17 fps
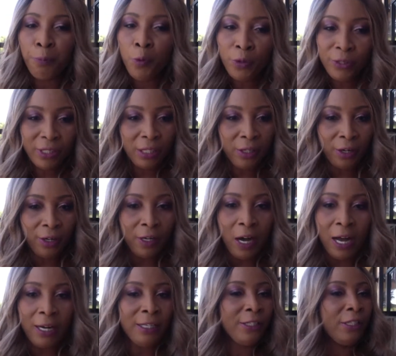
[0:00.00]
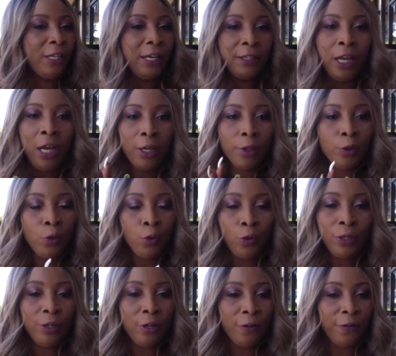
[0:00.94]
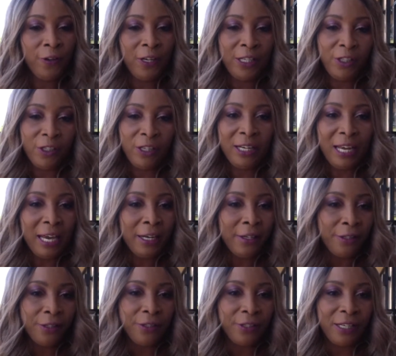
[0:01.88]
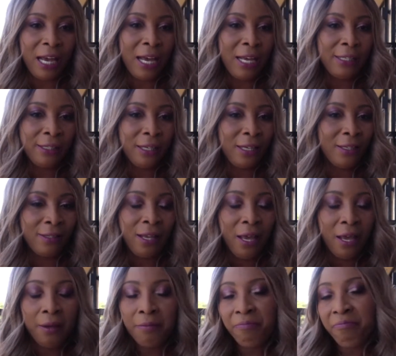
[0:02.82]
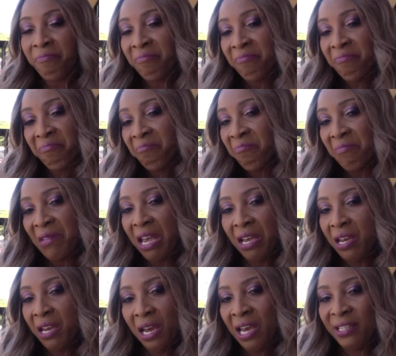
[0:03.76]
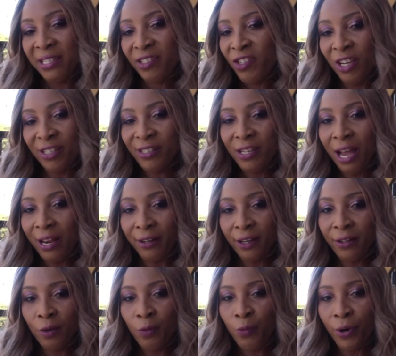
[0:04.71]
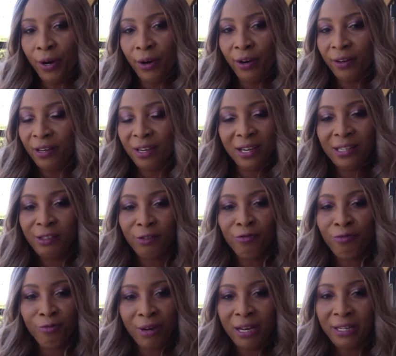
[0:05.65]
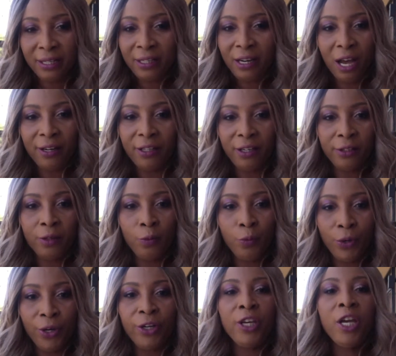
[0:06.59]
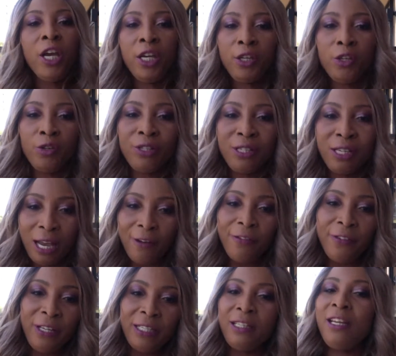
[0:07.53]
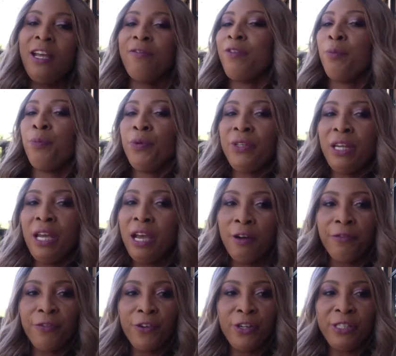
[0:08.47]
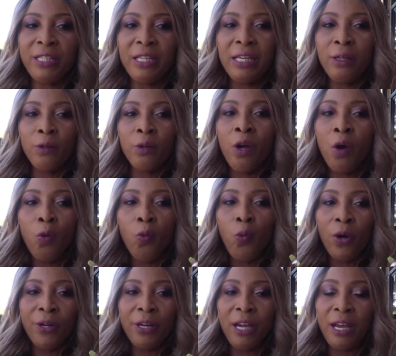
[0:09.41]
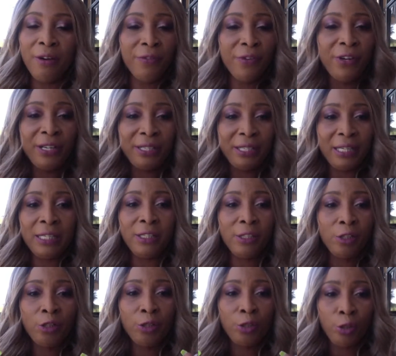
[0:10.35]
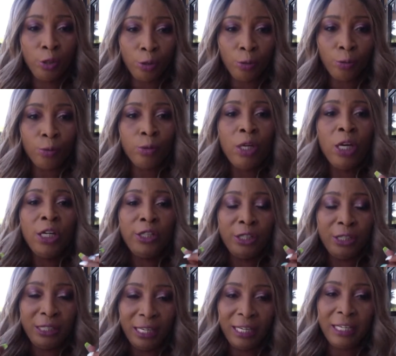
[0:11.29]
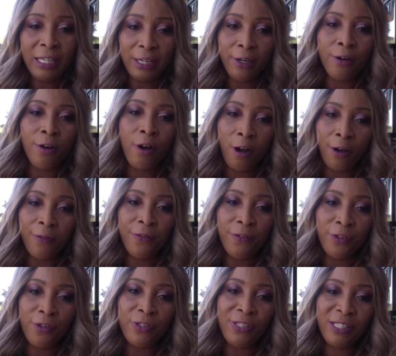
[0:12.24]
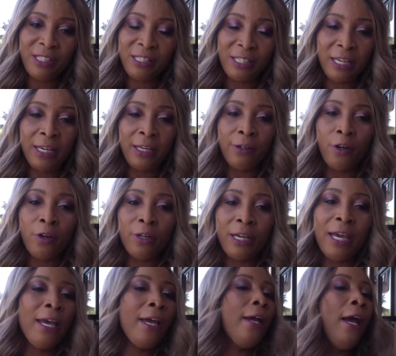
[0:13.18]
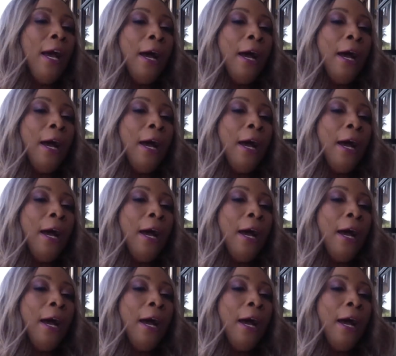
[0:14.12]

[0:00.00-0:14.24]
boosting your collagen, doing your facial exercises, it's just not going to work. It's really not going to work. You definitely have to put effort in whatever it is you do to take care of your skin. Okay,